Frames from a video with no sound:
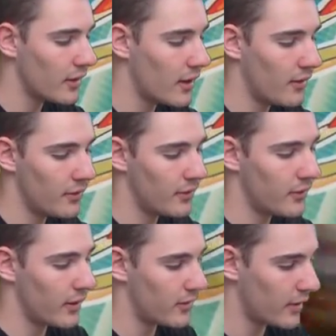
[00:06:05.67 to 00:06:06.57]
I love
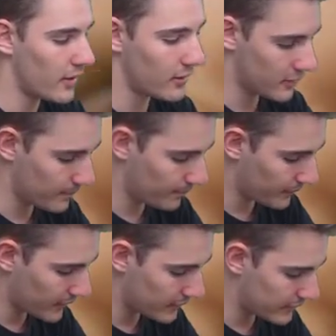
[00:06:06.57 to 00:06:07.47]
Sandslash.
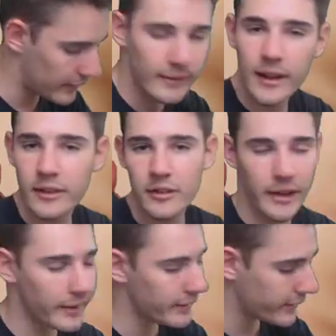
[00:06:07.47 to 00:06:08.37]

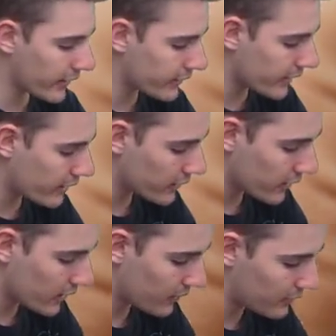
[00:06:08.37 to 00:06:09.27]
Sandslash,
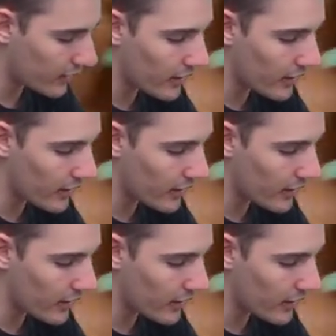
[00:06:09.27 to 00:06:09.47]
I can't even